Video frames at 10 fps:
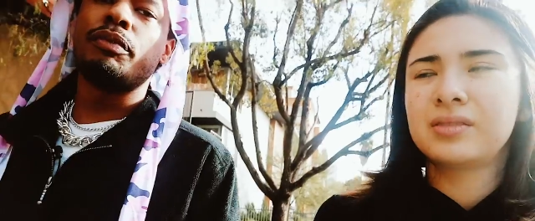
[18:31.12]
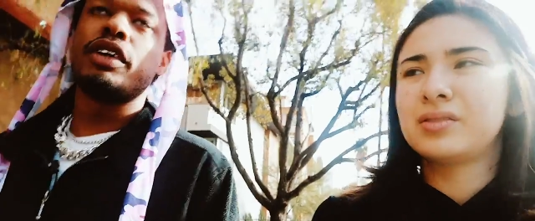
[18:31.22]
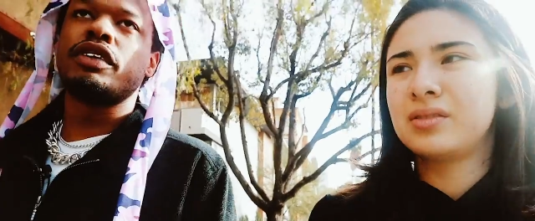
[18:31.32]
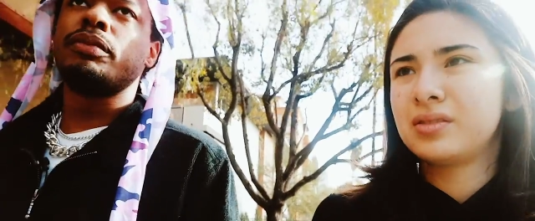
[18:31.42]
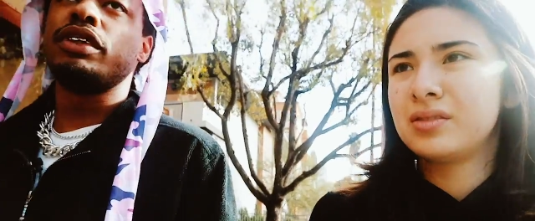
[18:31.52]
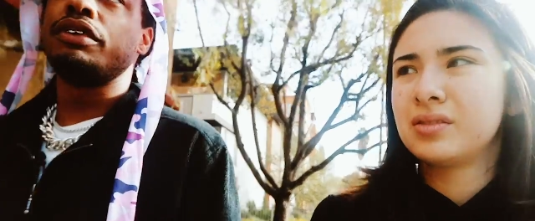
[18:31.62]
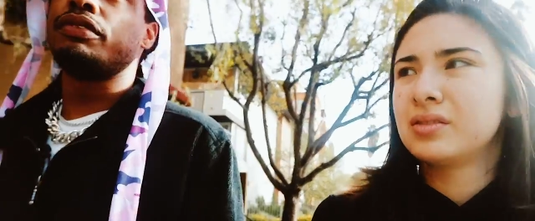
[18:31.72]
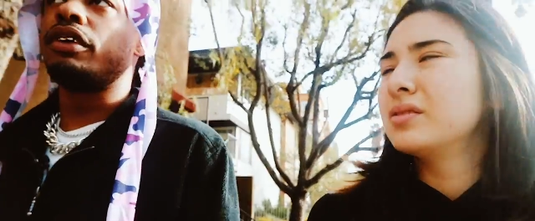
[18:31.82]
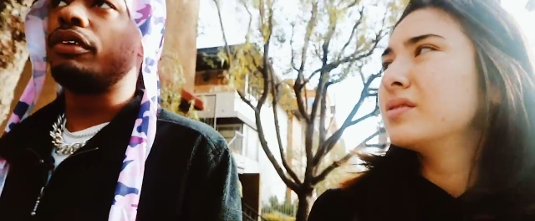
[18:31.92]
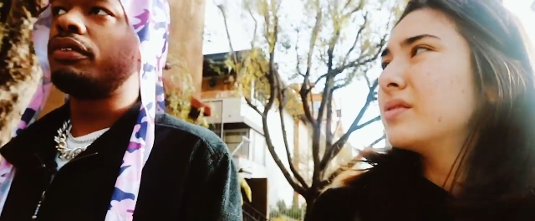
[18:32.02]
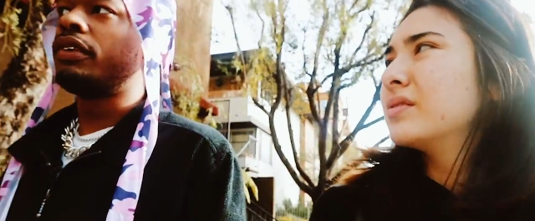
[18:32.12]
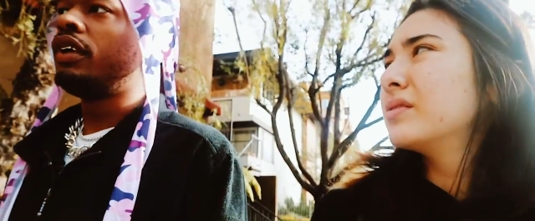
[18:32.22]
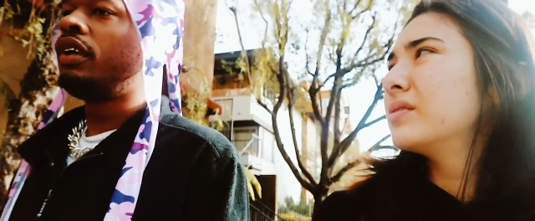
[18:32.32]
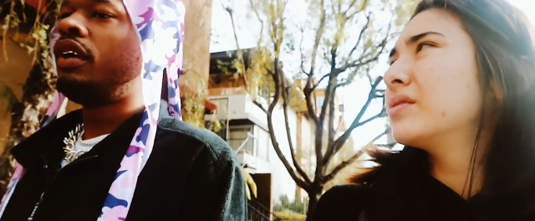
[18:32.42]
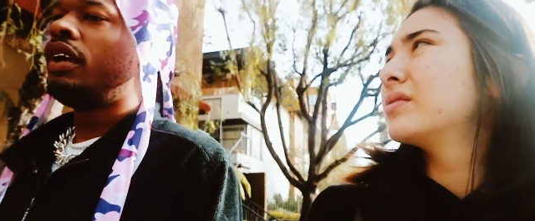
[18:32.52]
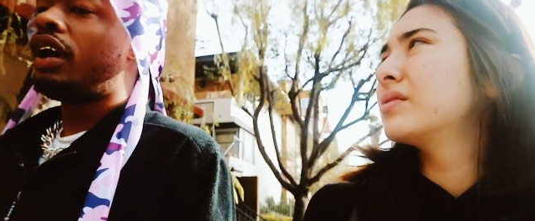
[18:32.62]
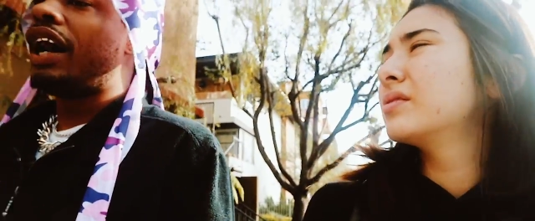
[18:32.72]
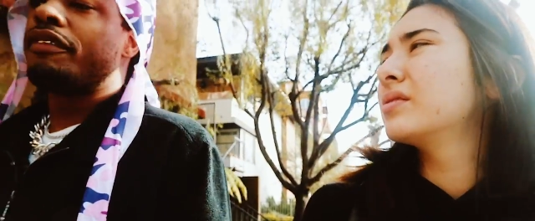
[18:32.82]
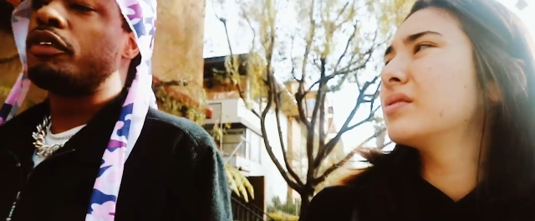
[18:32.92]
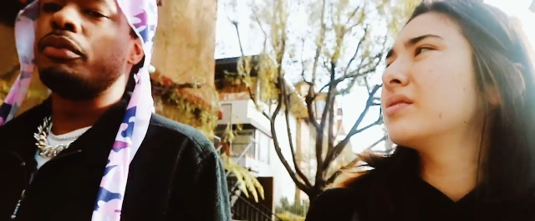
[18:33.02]
Speaker 1: have been of the belief of
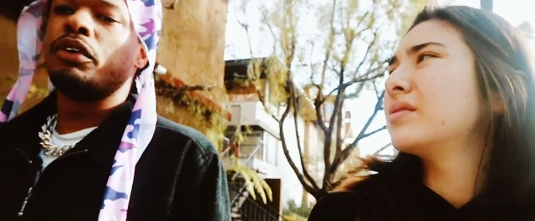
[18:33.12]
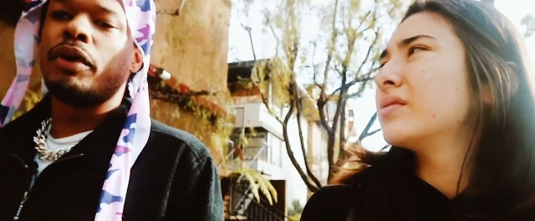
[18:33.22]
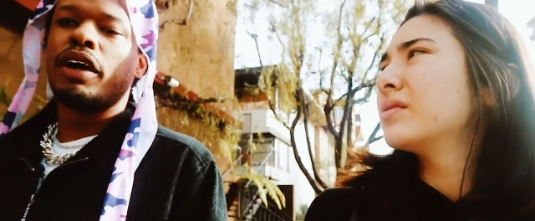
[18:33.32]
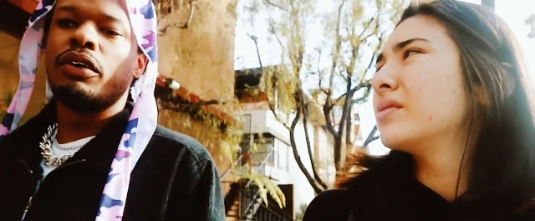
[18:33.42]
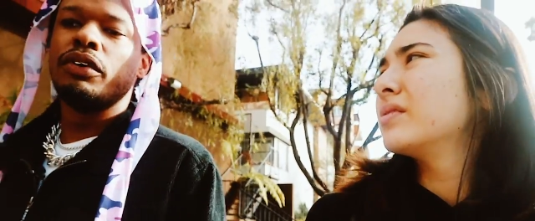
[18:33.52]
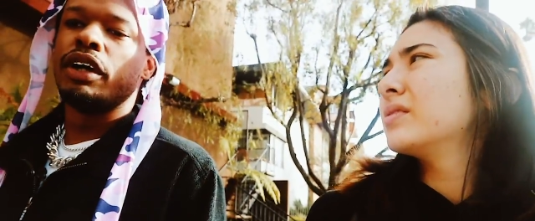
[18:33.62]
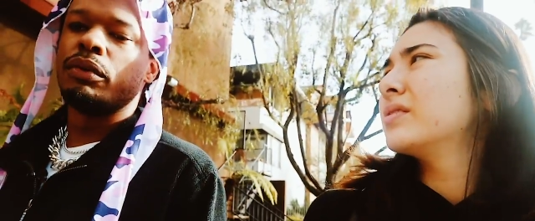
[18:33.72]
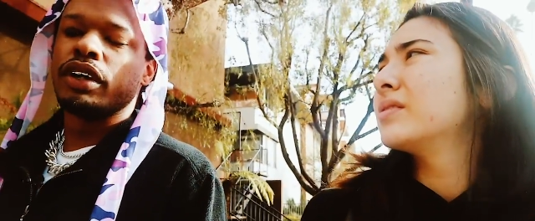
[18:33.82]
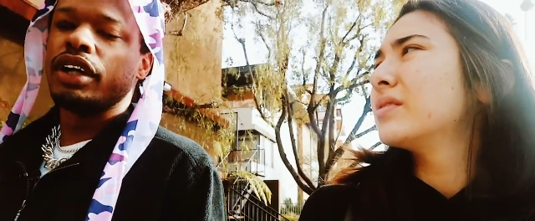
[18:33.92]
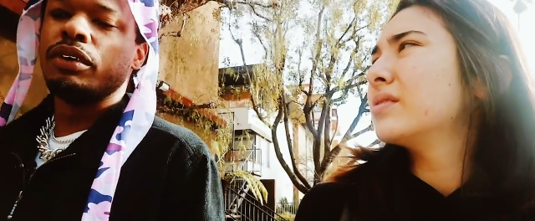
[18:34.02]
I have to build my own network